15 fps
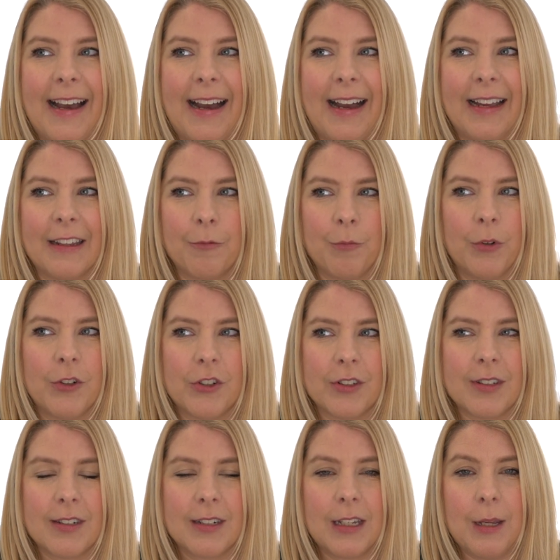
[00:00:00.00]
I would
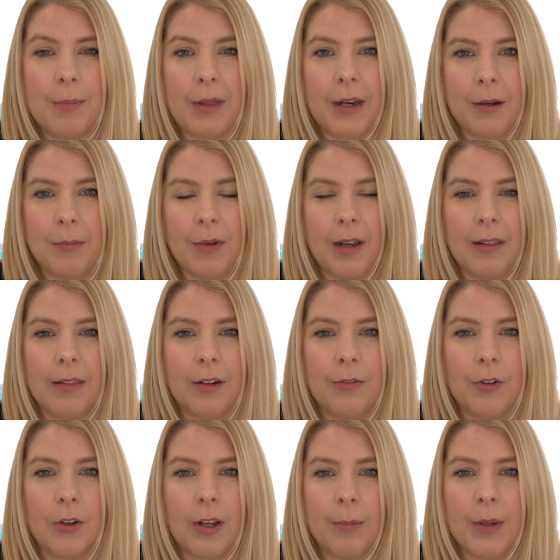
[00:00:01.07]
just keep that in mind, that
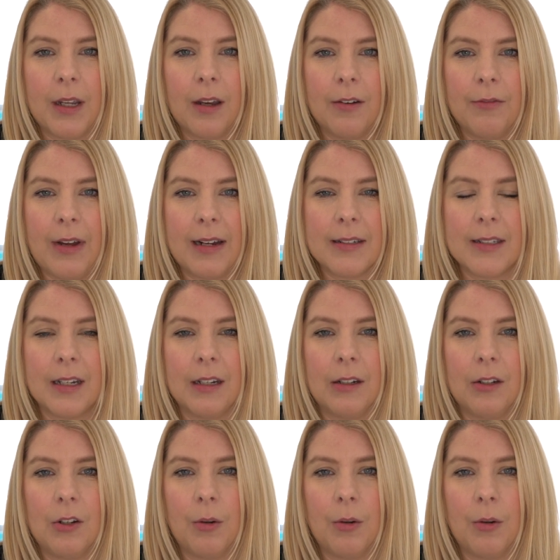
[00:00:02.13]
if you're coming unvaccinated,